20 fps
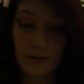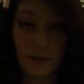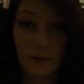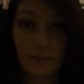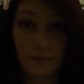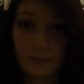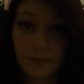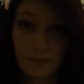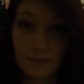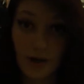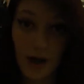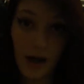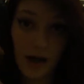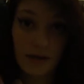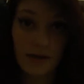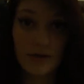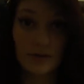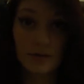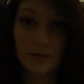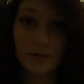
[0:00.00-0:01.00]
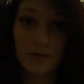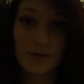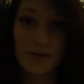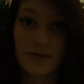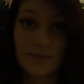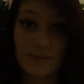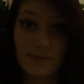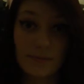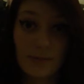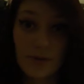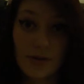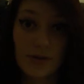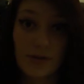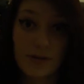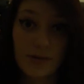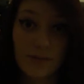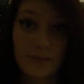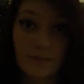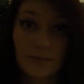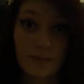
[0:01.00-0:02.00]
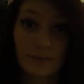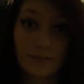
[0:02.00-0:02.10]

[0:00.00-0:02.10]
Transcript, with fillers: or hazelnuts, mus